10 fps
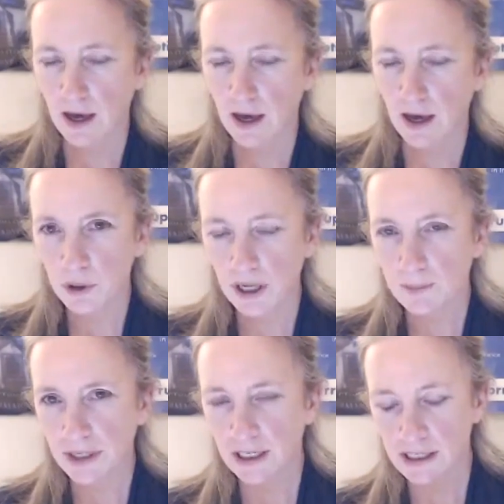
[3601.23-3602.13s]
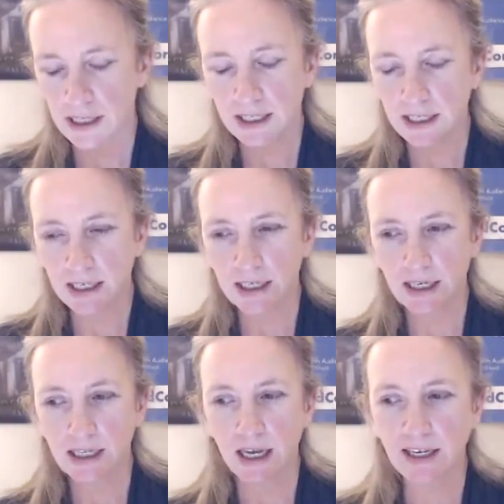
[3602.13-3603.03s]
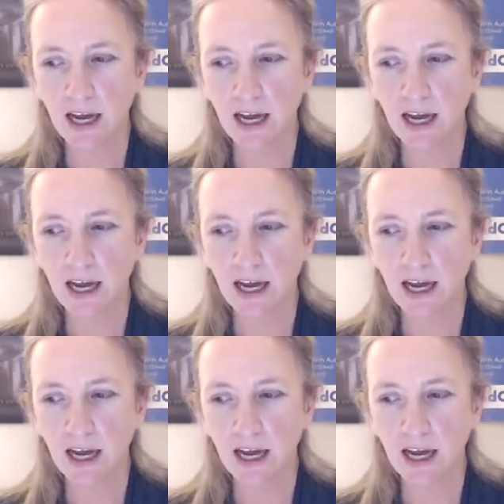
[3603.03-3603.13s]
no, it like,